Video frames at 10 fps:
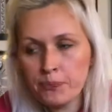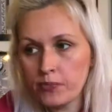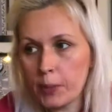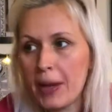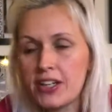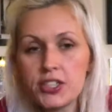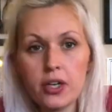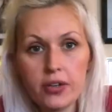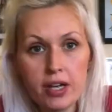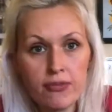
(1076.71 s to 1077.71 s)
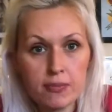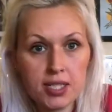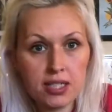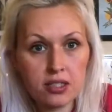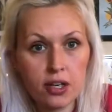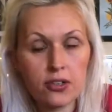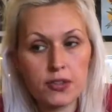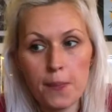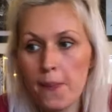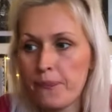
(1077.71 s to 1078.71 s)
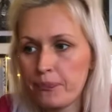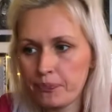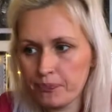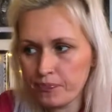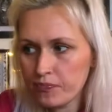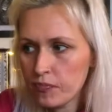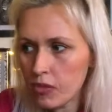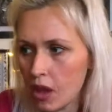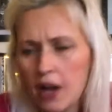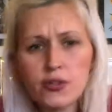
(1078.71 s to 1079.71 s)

The panettone from Tesco's. I've